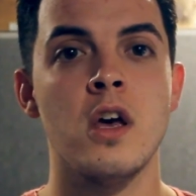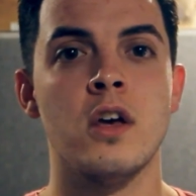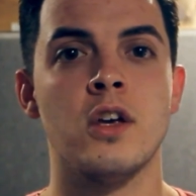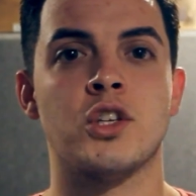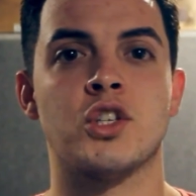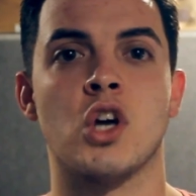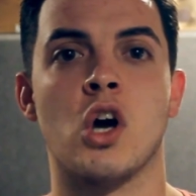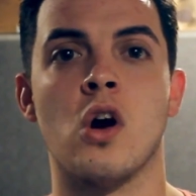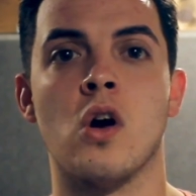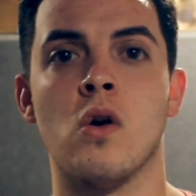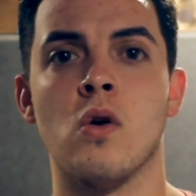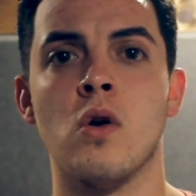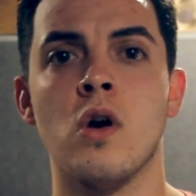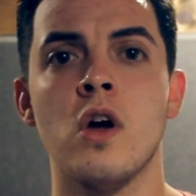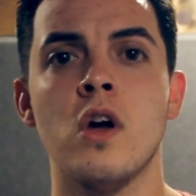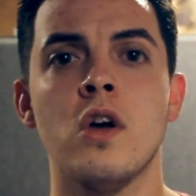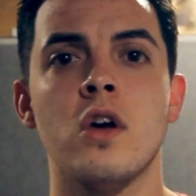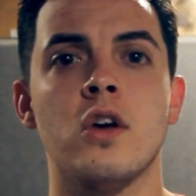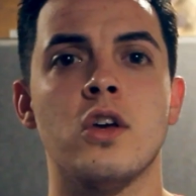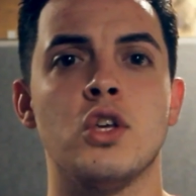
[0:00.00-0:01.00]
So
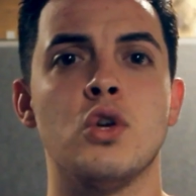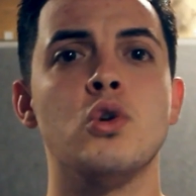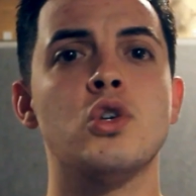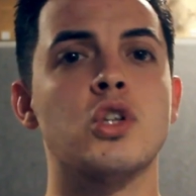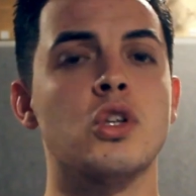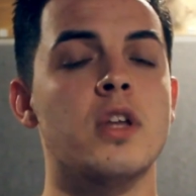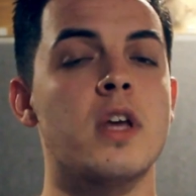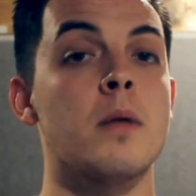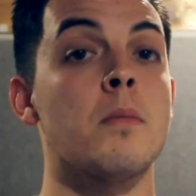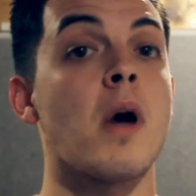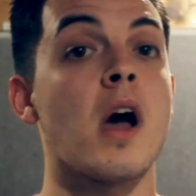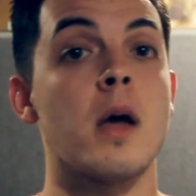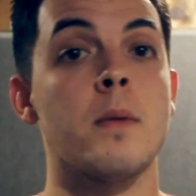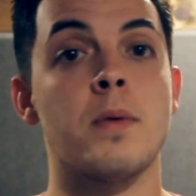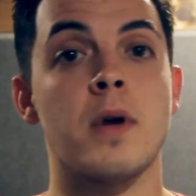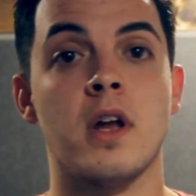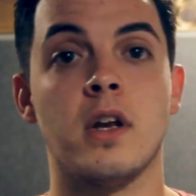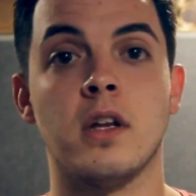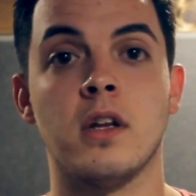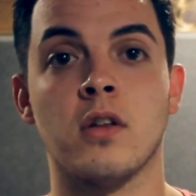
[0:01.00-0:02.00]
usually in my
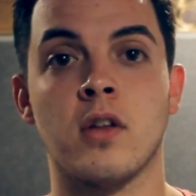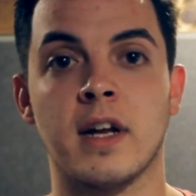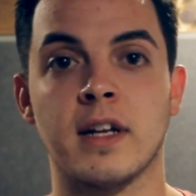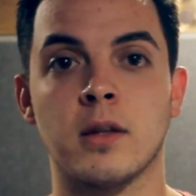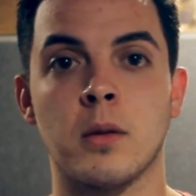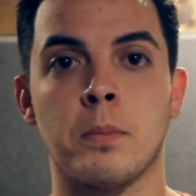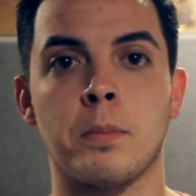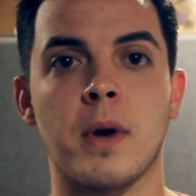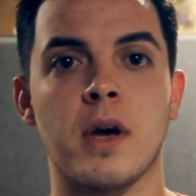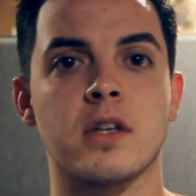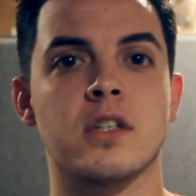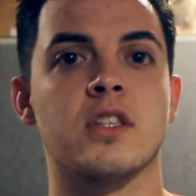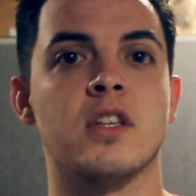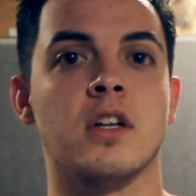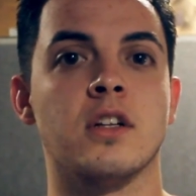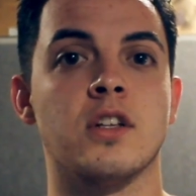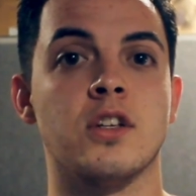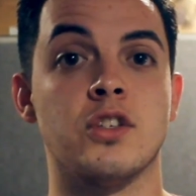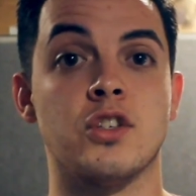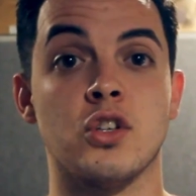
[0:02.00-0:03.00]
opinion, like the best
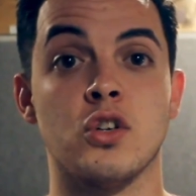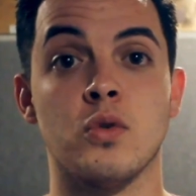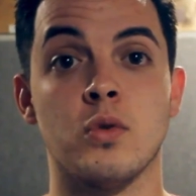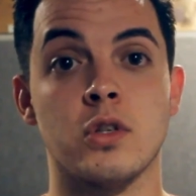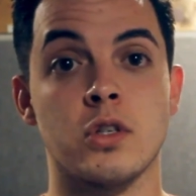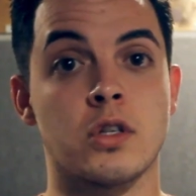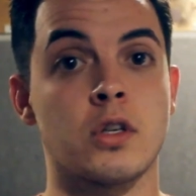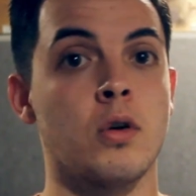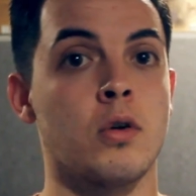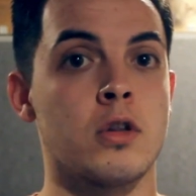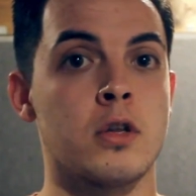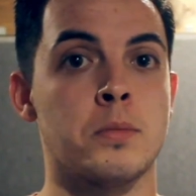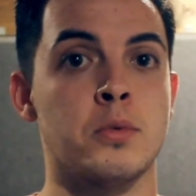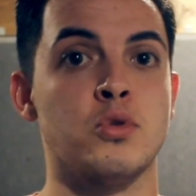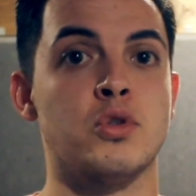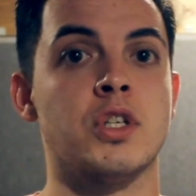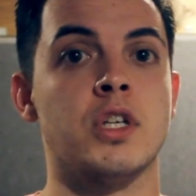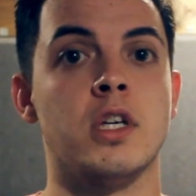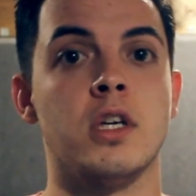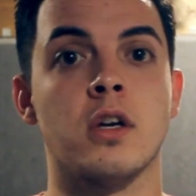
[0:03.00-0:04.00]
thing to do is go to the
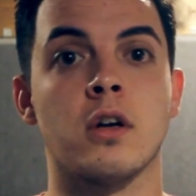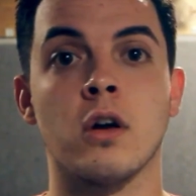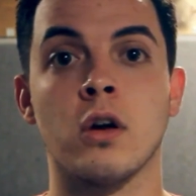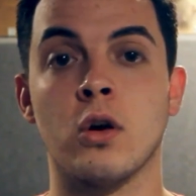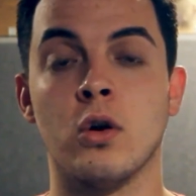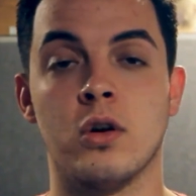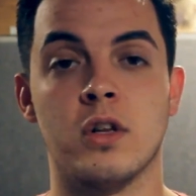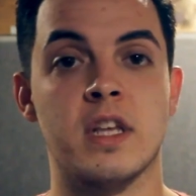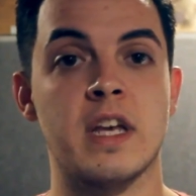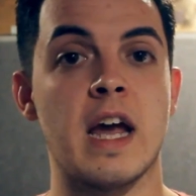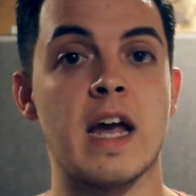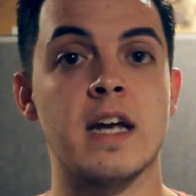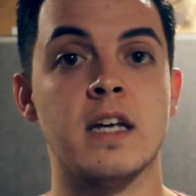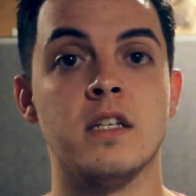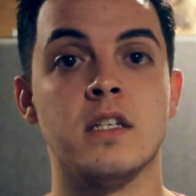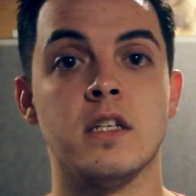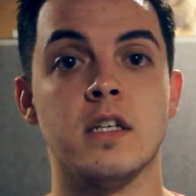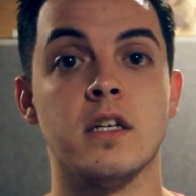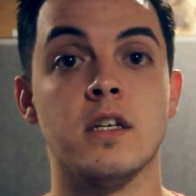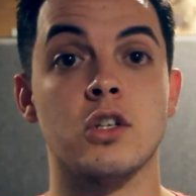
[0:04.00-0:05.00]
boutique or go to the
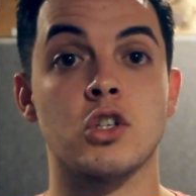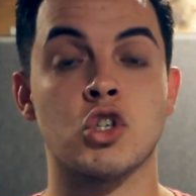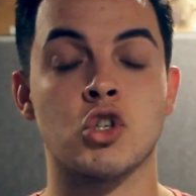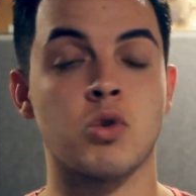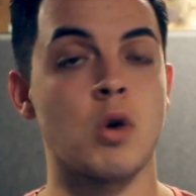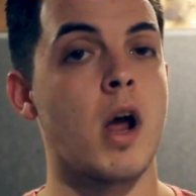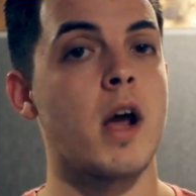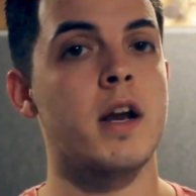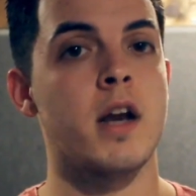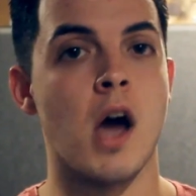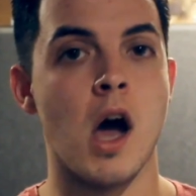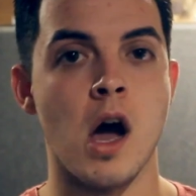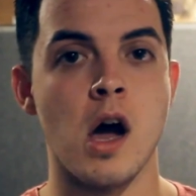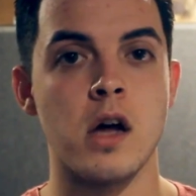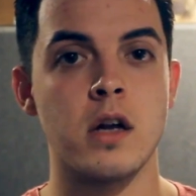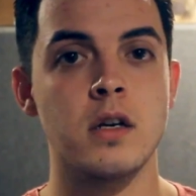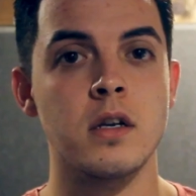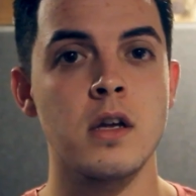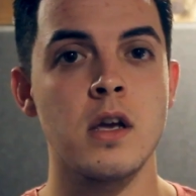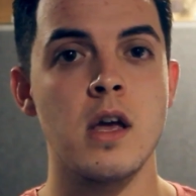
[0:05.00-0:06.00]
AD and try it
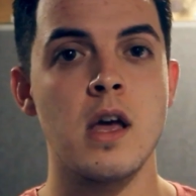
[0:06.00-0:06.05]
on.